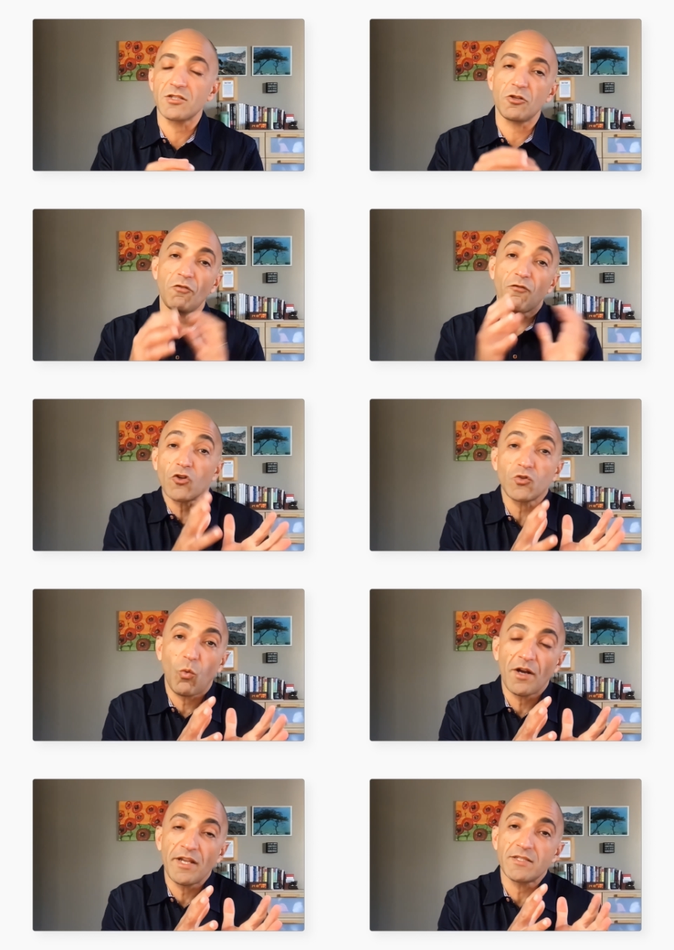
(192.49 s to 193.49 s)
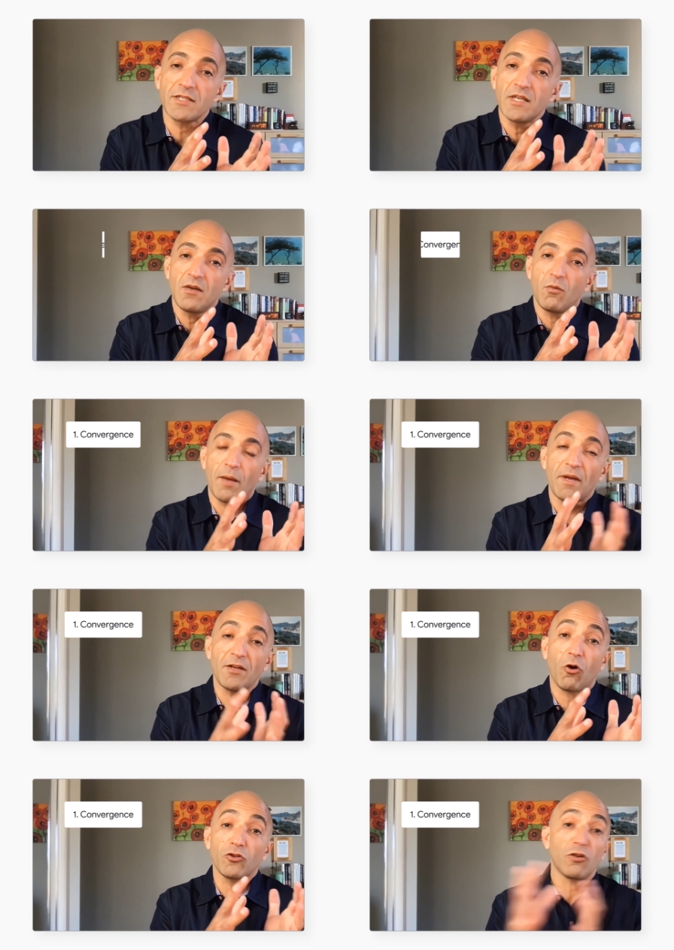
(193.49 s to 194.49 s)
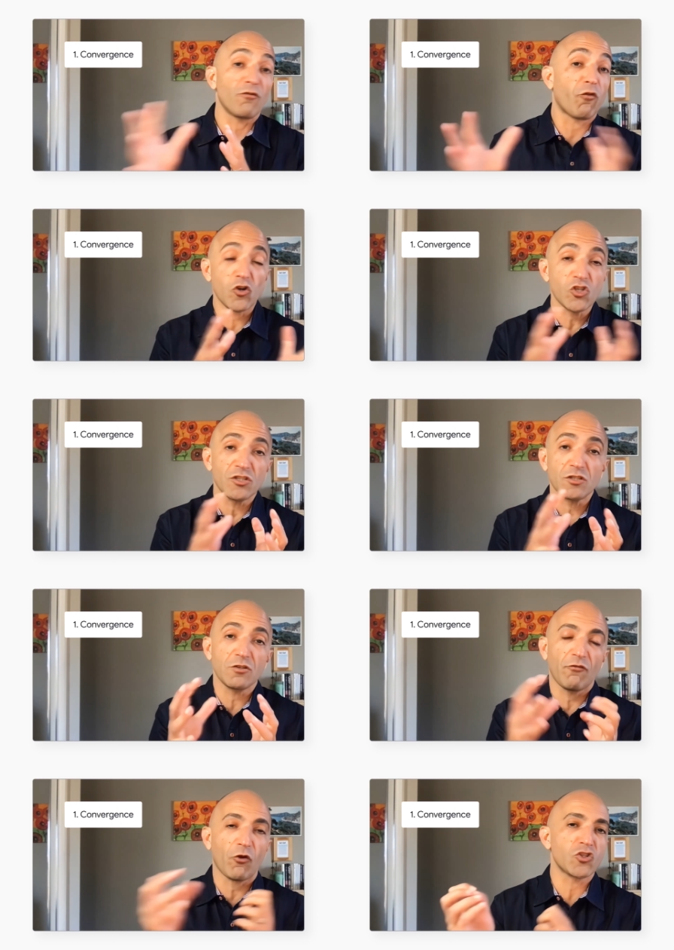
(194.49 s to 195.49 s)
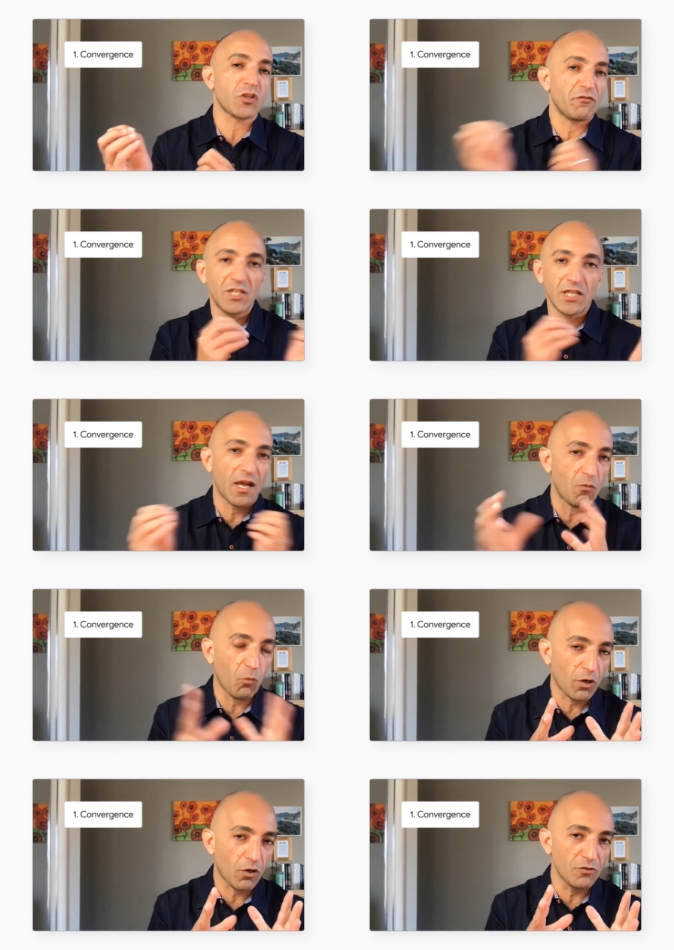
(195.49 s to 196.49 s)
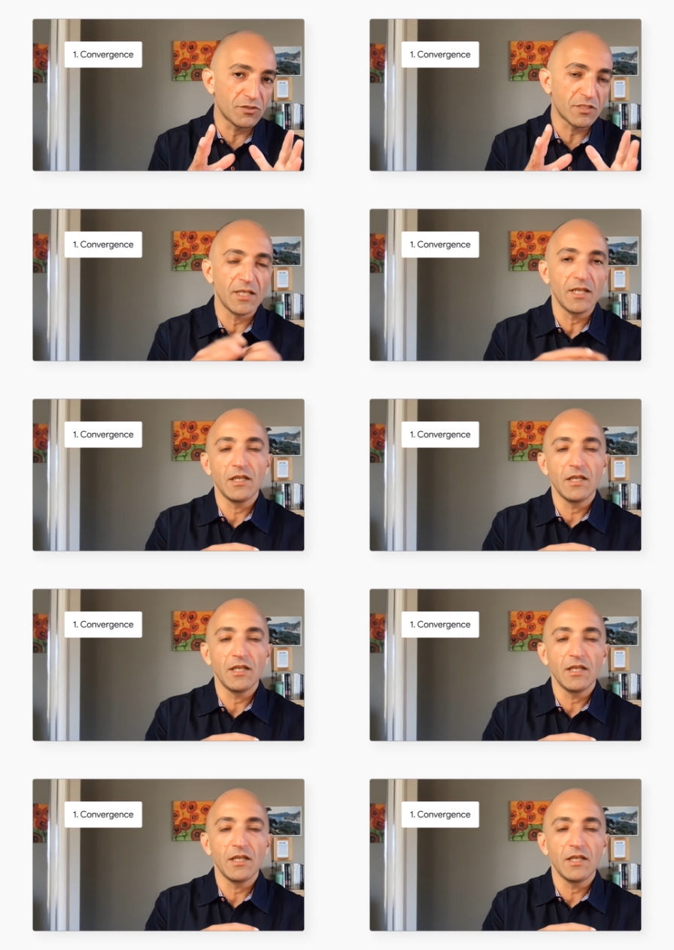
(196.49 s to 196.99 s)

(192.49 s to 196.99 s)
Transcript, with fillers: You know, the first one is what I might call convergence, the convergence of data and workloads.